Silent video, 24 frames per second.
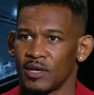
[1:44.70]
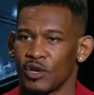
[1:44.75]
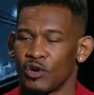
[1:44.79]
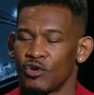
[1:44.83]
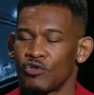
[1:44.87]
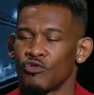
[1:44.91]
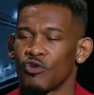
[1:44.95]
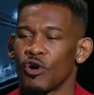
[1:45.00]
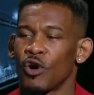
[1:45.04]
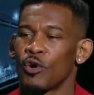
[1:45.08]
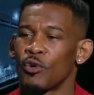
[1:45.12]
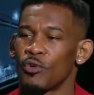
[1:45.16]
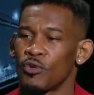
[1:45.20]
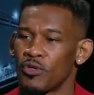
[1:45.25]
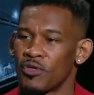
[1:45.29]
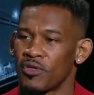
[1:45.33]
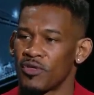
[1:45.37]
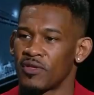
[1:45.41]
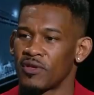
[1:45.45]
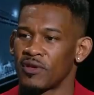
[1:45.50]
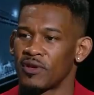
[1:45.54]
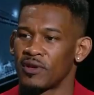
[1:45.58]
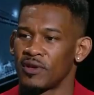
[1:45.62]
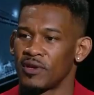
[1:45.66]

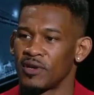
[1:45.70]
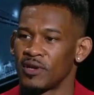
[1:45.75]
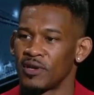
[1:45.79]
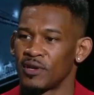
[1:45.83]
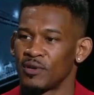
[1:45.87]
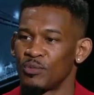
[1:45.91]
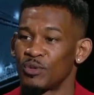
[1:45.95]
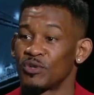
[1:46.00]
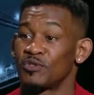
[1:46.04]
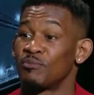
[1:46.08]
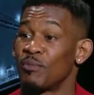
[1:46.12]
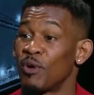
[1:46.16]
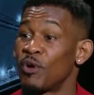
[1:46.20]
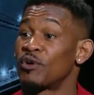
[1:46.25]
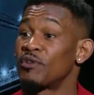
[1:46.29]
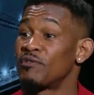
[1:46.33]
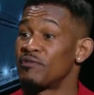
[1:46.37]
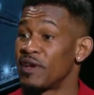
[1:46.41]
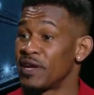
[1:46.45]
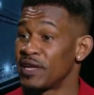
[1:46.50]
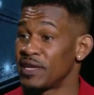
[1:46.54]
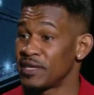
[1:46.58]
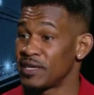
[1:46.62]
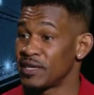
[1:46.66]
growth was
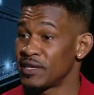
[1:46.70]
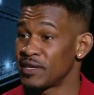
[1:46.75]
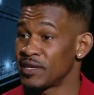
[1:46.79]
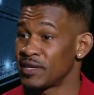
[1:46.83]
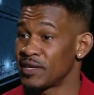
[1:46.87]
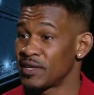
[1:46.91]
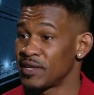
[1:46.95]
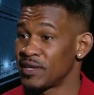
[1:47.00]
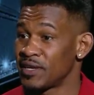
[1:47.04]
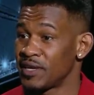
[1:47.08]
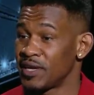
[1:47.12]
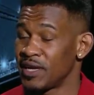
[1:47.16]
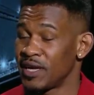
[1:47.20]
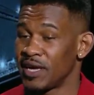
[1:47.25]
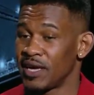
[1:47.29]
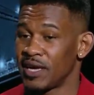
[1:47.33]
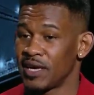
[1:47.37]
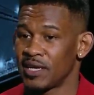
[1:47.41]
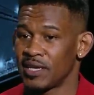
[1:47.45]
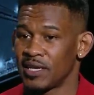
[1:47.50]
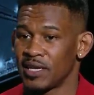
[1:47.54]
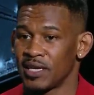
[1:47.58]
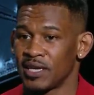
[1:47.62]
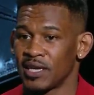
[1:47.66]
motivating
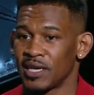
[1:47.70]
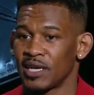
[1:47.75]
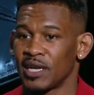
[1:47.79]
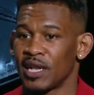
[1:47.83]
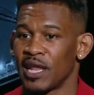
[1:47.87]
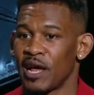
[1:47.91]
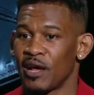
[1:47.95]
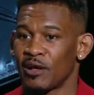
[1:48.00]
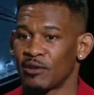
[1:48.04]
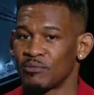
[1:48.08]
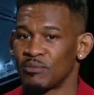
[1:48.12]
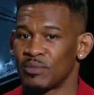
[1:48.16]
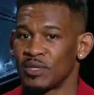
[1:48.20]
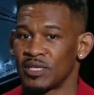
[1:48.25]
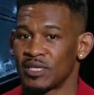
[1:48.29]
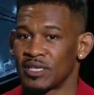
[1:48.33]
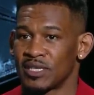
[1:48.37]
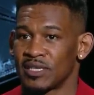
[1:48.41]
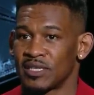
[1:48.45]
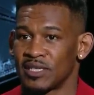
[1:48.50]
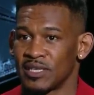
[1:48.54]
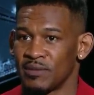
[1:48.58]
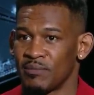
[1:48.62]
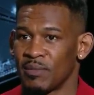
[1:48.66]
and it allowed me
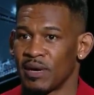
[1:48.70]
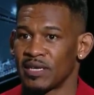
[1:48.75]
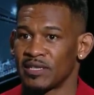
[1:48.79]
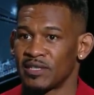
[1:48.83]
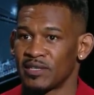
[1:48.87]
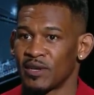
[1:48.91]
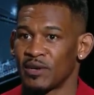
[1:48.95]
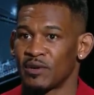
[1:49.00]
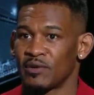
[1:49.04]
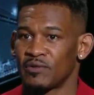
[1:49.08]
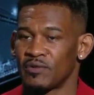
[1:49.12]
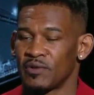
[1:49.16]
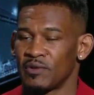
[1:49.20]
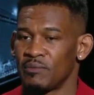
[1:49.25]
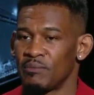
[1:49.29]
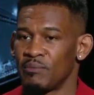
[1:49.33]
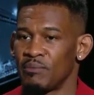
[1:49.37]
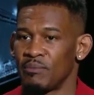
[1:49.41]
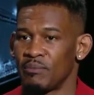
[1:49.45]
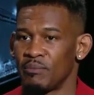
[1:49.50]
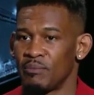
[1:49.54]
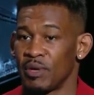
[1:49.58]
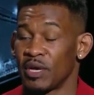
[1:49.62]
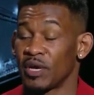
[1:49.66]
to see myself in
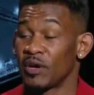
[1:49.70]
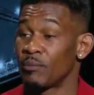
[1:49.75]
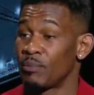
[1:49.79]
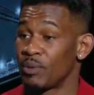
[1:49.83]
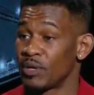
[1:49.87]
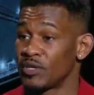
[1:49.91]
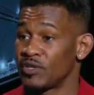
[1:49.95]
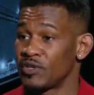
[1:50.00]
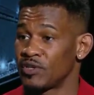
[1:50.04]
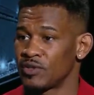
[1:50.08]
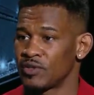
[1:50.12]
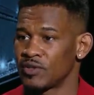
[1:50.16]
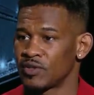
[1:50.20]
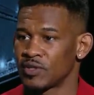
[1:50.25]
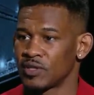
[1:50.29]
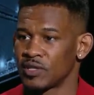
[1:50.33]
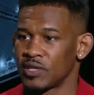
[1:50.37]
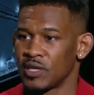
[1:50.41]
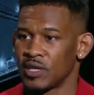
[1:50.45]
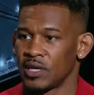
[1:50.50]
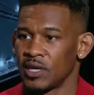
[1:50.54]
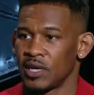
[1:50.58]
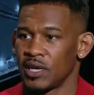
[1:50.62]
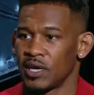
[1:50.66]
bigger pictures.
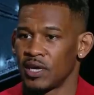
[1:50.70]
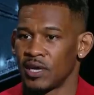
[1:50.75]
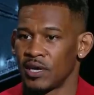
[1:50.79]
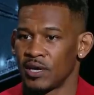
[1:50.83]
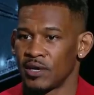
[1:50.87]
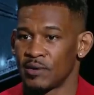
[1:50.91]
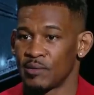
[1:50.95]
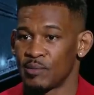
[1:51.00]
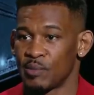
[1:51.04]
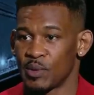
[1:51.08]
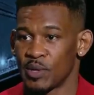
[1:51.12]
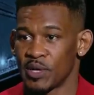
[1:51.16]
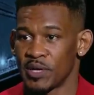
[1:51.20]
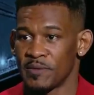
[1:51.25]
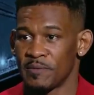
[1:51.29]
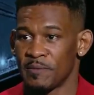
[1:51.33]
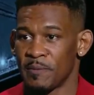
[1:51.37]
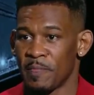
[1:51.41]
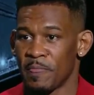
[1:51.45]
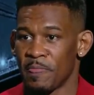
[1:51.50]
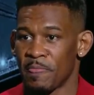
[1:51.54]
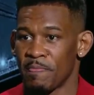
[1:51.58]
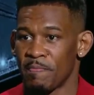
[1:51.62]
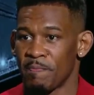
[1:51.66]
Uh, but,
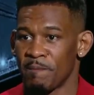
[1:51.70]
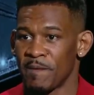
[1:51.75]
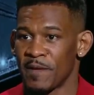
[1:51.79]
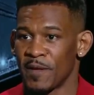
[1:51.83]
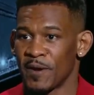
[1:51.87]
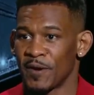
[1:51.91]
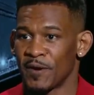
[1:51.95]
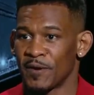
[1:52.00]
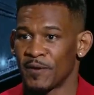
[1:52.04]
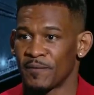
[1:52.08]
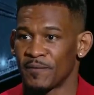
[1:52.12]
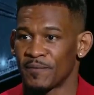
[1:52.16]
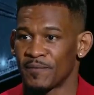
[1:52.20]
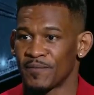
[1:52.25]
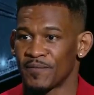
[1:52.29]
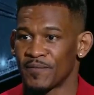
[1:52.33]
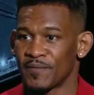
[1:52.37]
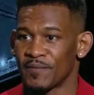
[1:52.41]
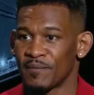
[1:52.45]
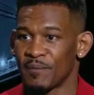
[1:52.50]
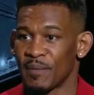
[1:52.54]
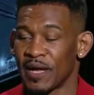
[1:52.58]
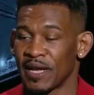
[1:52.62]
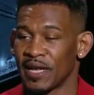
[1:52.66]
you know,
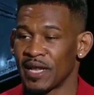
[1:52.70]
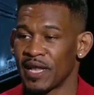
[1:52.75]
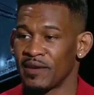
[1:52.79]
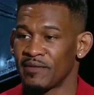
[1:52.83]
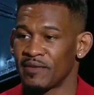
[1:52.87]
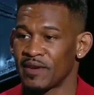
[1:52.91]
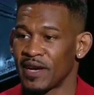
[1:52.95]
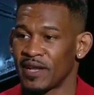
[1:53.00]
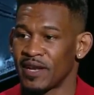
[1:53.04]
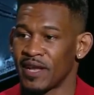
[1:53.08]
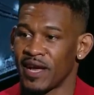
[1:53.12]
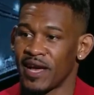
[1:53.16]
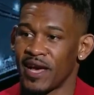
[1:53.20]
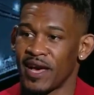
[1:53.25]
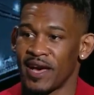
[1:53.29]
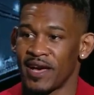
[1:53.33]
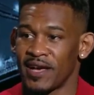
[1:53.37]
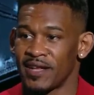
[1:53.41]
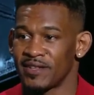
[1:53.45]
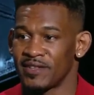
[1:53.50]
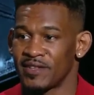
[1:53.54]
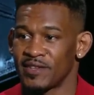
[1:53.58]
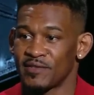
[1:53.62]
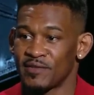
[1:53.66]
my life kind of
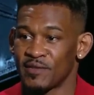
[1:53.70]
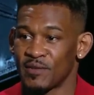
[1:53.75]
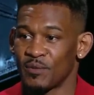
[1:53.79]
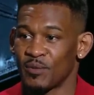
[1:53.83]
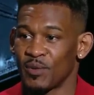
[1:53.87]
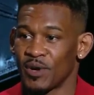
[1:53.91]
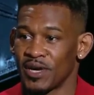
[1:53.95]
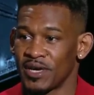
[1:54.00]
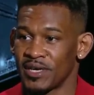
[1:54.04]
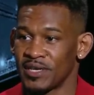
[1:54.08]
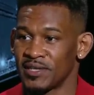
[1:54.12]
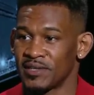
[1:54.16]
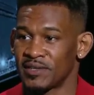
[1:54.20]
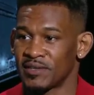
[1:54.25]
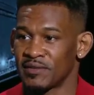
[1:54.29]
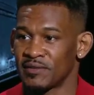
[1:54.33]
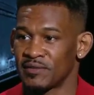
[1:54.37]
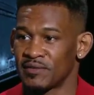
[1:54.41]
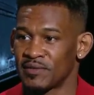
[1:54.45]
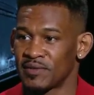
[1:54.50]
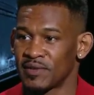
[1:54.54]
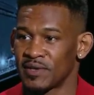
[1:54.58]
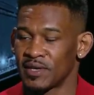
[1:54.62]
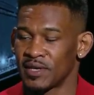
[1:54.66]
had different ways
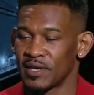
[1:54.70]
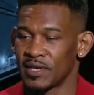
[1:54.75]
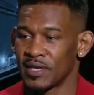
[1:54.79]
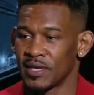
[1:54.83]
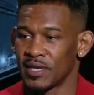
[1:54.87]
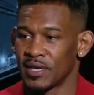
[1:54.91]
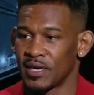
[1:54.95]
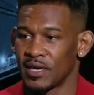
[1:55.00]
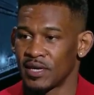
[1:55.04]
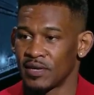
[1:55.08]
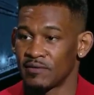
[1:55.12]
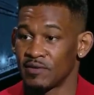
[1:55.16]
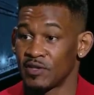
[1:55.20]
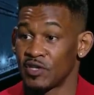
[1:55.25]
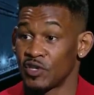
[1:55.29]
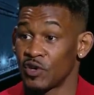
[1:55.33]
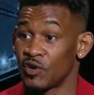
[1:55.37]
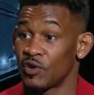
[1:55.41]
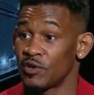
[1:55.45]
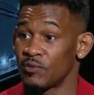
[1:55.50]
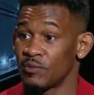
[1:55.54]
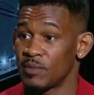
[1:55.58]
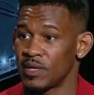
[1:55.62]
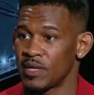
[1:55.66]
of of
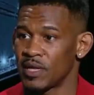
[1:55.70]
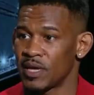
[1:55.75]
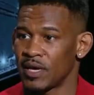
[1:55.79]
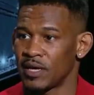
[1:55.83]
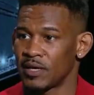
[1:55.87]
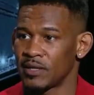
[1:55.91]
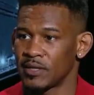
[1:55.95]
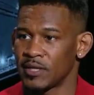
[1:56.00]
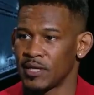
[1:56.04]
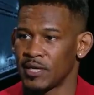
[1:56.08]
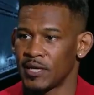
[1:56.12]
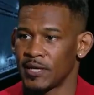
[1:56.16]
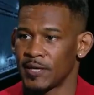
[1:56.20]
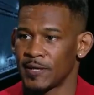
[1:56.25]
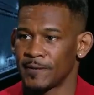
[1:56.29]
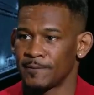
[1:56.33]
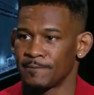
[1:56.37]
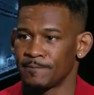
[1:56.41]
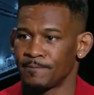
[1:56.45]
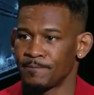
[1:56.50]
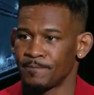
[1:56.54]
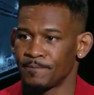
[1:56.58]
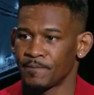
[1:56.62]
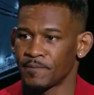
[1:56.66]
showing me that.
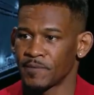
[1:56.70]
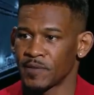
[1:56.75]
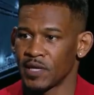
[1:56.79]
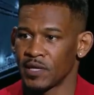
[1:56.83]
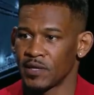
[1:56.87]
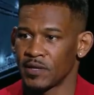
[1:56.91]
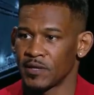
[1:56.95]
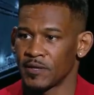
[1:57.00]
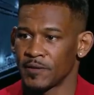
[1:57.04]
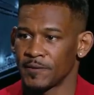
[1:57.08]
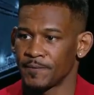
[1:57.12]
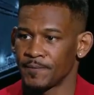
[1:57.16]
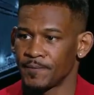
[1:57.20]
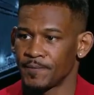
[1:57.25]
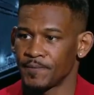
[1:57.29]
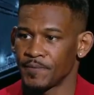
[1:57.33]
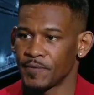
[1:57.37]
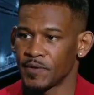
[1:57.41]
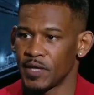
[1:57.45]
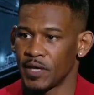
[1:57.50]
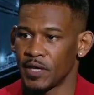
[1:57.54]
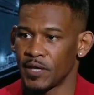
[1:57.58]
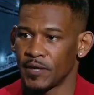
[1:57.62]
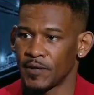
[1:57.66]
And we're gonna get to
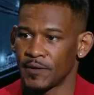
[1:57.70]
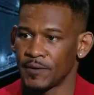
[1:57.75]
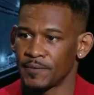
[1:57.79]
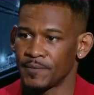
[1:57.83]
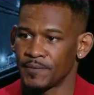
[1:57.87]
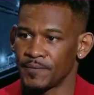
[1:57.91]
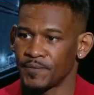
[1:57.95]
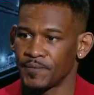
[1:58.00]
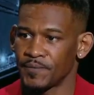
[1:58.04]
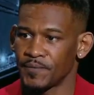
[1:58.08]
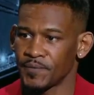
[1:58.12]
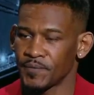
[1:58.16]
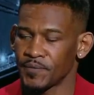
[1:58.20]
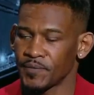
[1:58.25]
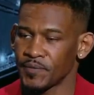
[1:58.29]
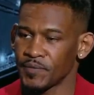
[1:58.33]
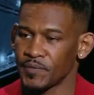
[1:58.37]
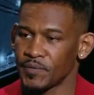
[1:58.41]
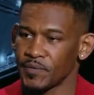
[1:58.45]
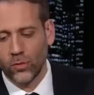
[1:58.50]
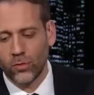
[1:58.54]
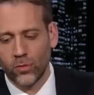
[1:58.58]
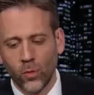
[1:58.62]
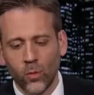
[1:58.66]
that. Yeah. You,
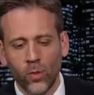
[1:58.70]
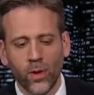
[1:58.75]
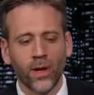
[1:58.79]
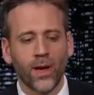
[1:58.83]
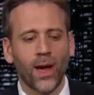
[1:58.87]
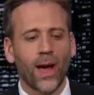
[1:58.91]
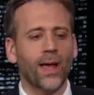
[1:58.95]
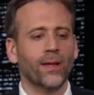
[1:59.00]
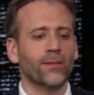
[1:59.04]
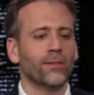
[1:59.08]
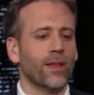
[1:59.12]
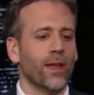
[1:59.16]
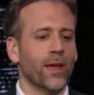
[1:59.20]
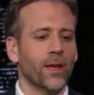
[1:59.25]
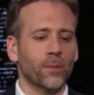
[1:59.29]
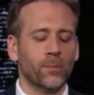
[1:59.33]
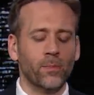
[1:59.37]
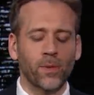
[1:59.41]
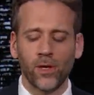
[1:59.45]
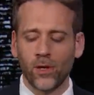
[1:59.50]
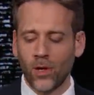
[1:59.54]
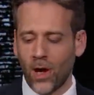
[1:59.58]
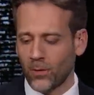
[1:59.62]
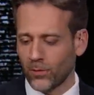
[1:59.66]
so, so when guys like
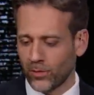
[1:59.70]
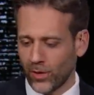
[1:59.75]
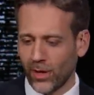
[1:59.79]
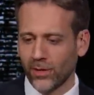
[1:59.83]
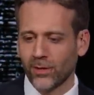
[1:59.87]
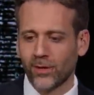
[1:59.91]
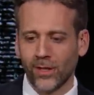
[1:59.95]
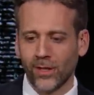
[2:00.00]
me, I was on